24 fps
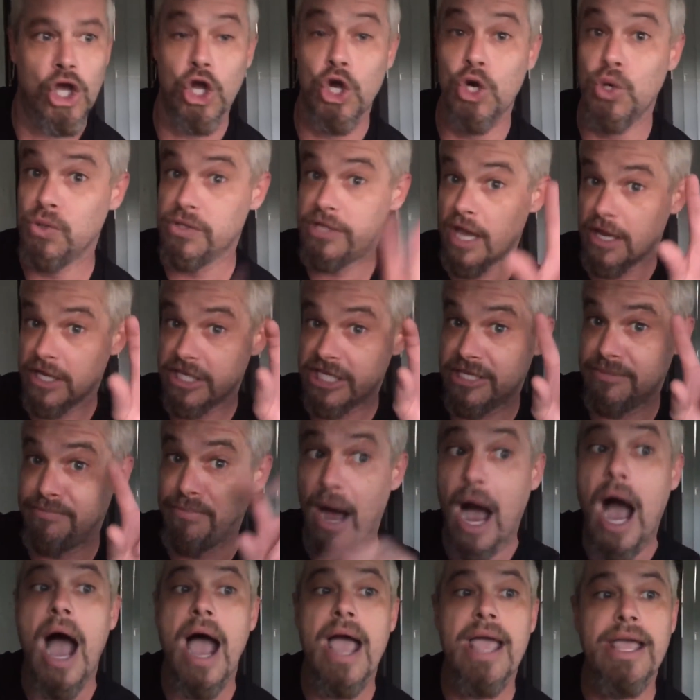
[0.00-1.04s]
who's
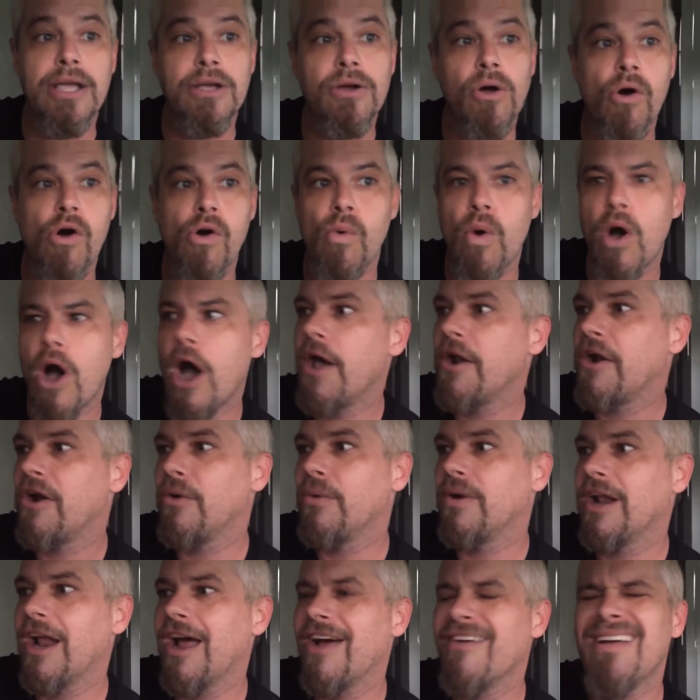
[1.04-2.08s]
spying on what
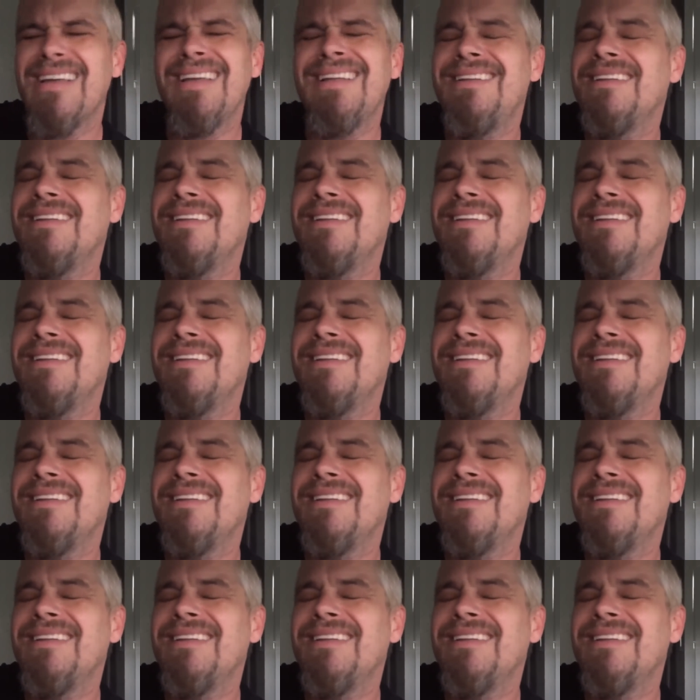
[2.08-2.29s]
or whatever.